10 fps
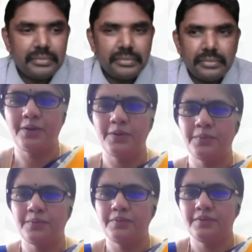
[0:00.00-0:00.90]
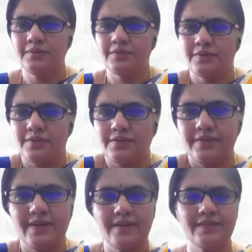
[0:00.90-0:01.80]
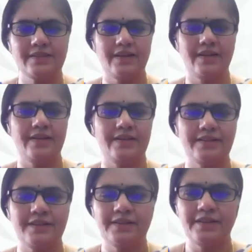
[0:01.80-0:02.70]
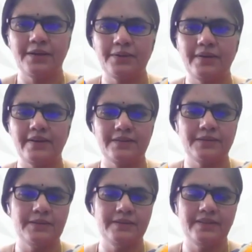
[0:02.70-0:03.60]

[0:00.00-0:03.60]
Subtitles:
Thank you, Dr. Das, and thank you, Dr.